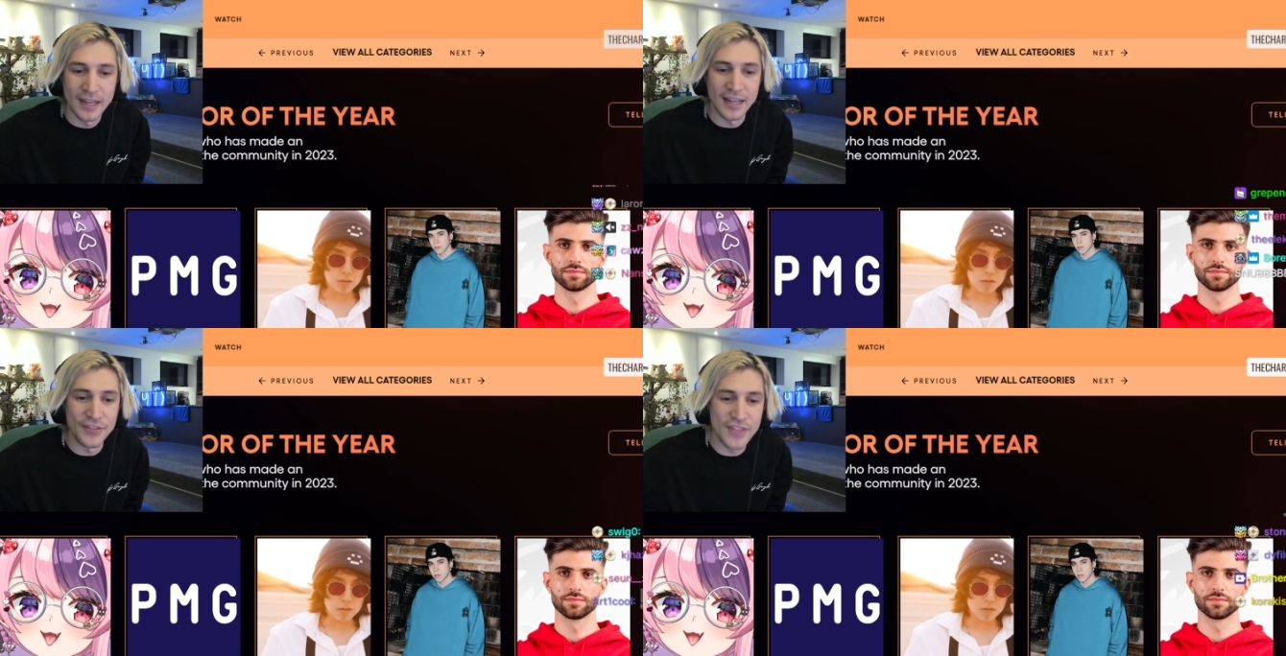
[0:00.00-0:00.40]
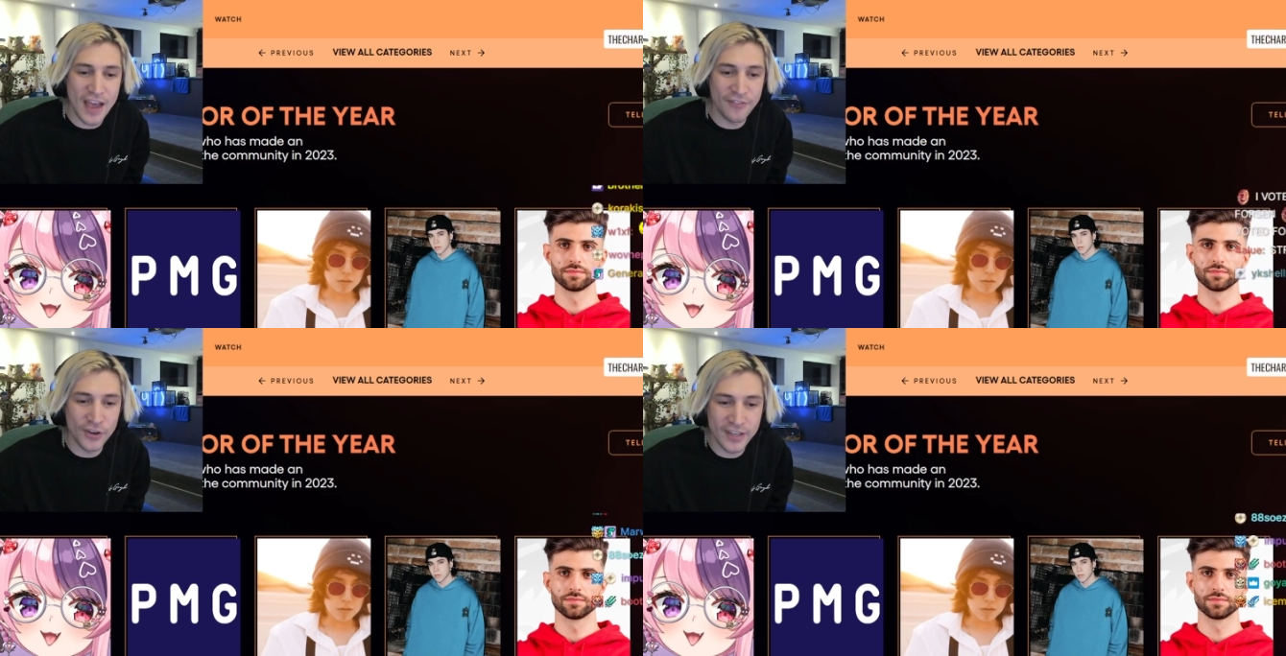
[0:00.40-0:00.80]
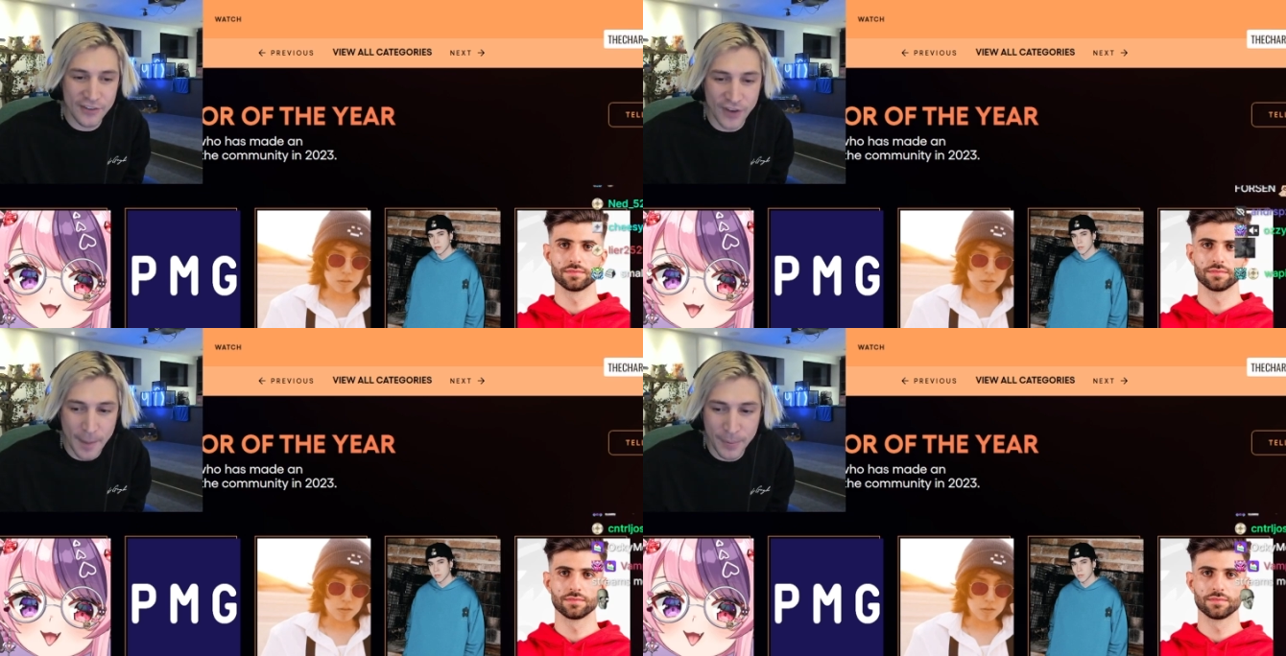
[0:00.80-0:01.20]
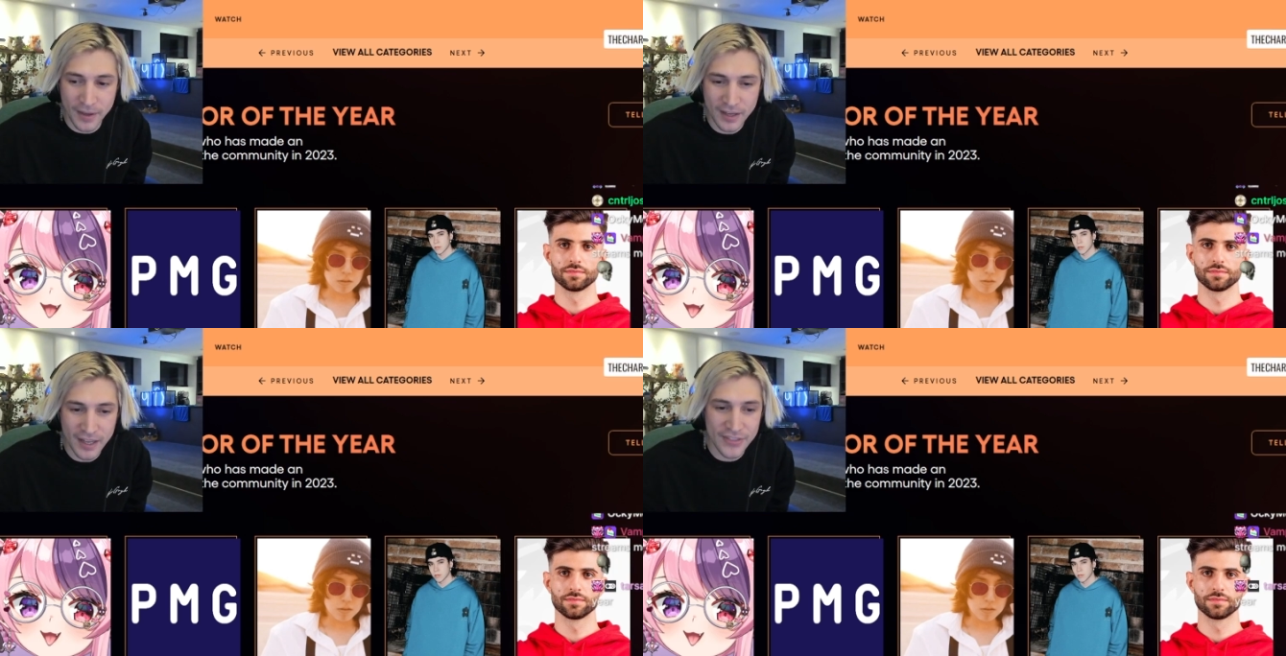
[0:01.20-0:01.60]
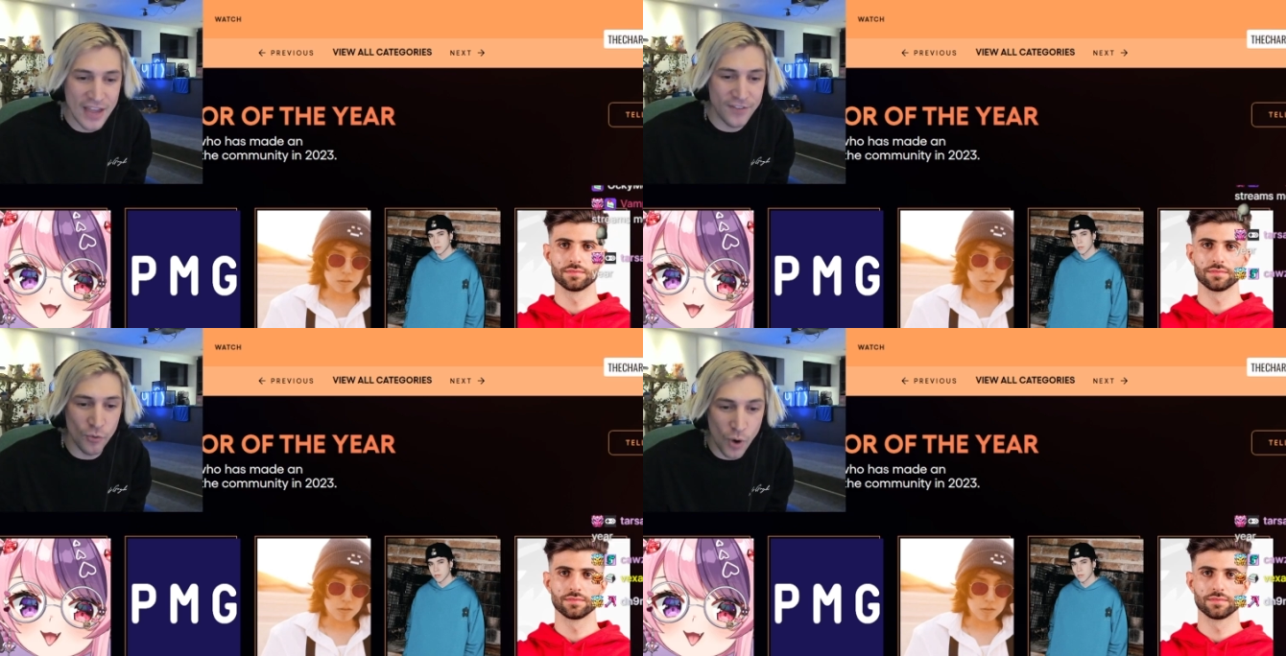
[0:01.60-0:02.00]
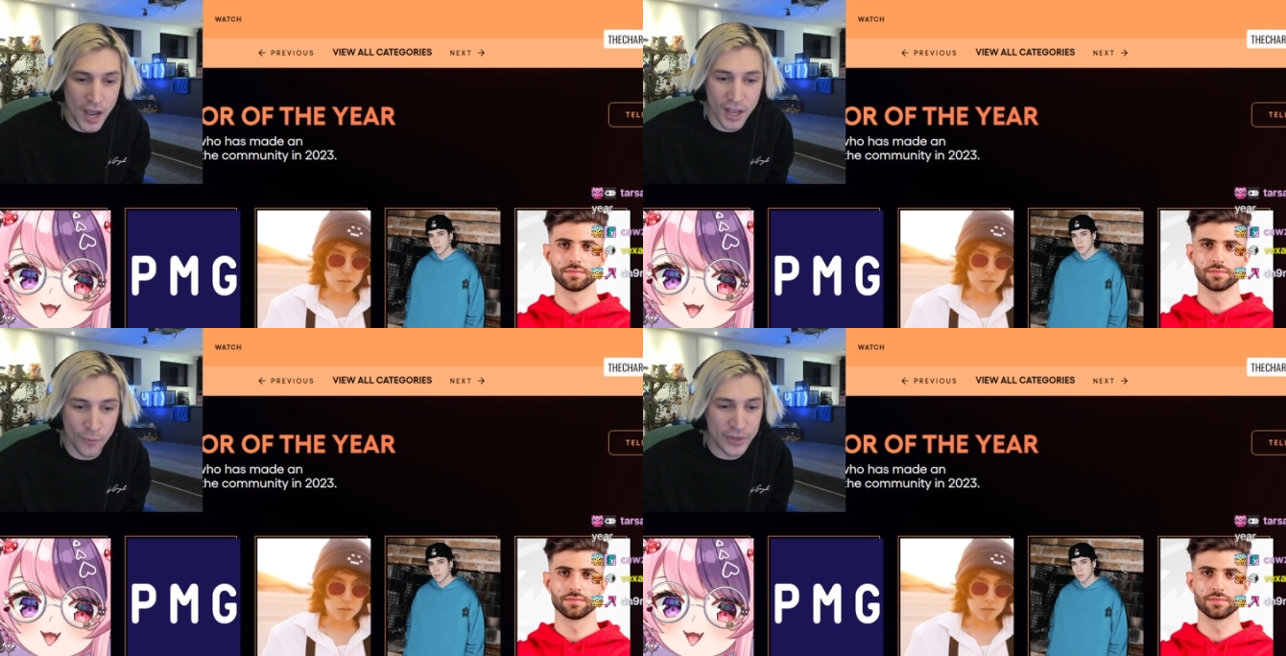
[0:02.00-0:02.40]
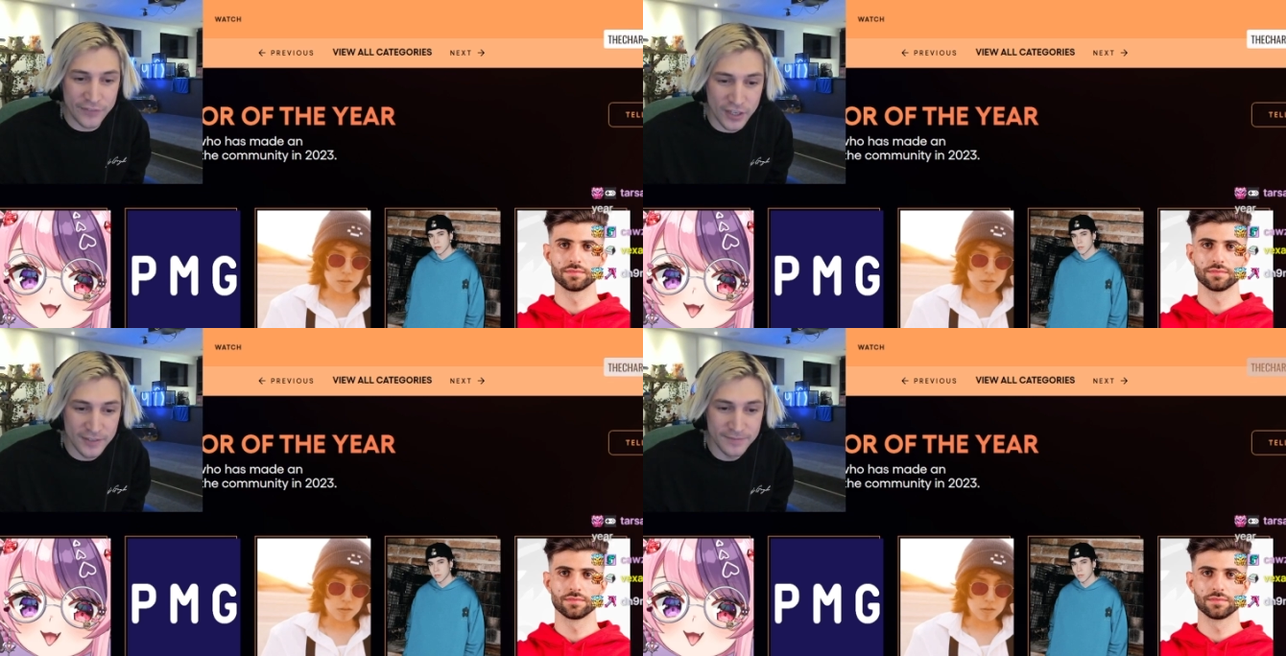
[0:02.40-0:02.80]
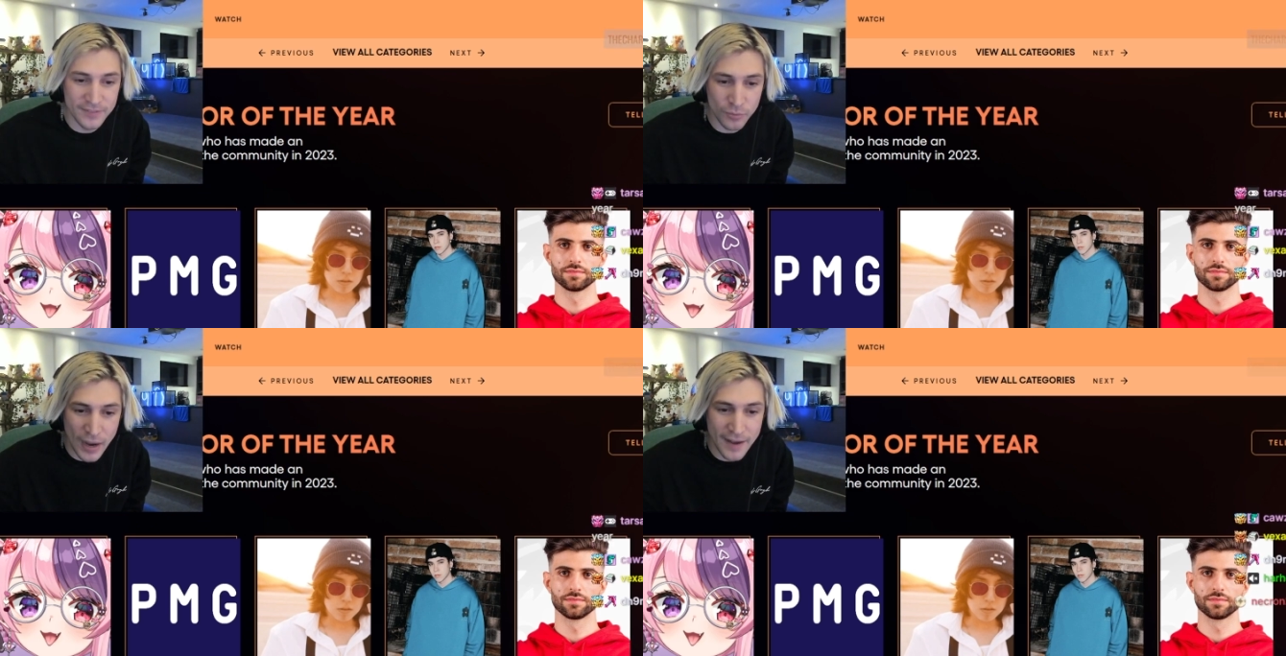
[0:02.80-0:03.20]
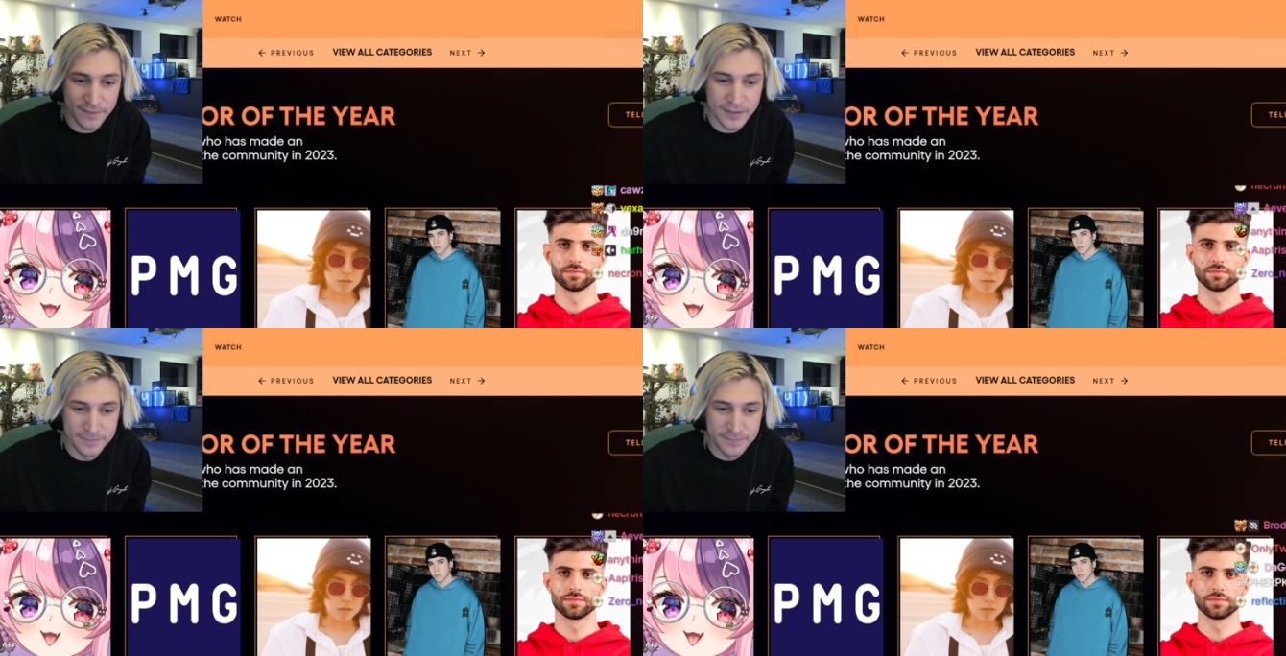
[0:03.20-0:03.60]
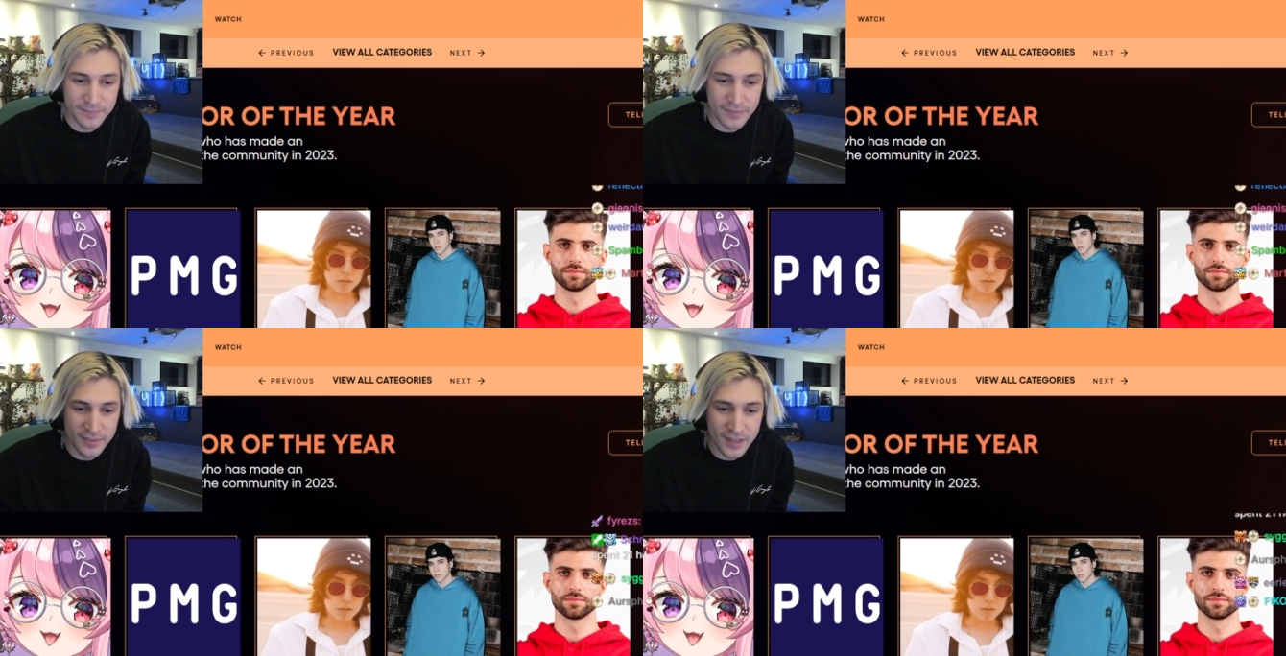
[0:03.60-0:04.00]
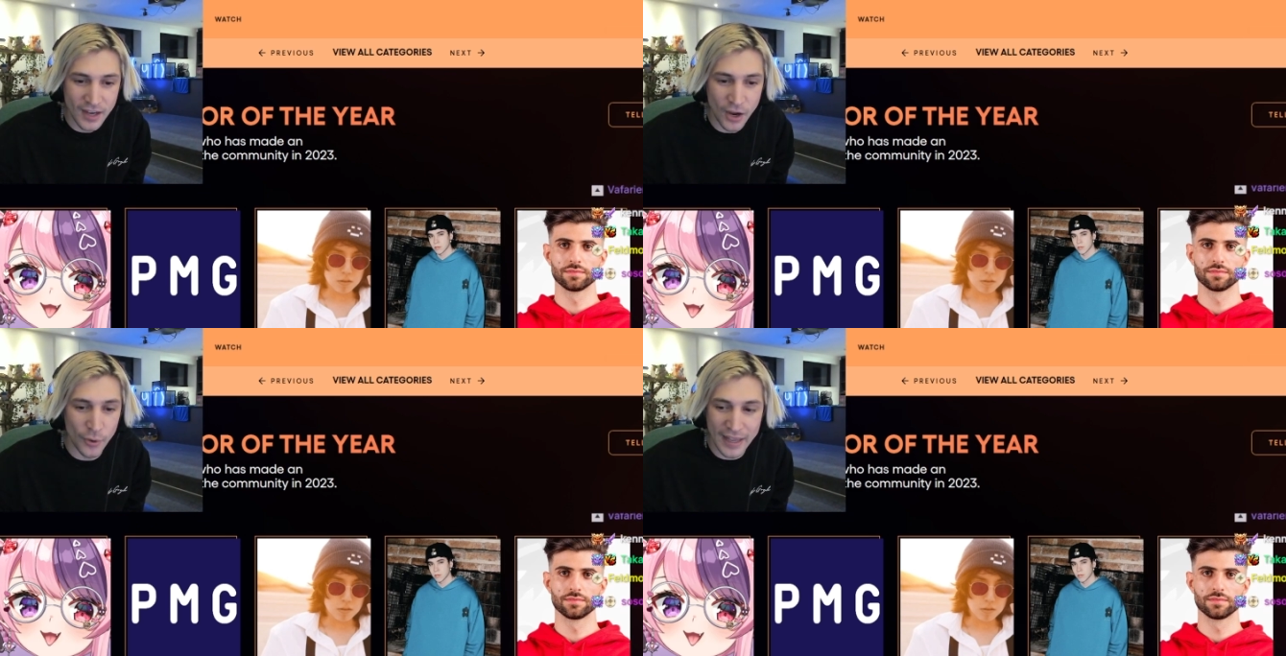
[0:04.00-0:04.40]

Speaker 1: never give up, never what, or whatever, right? Oh,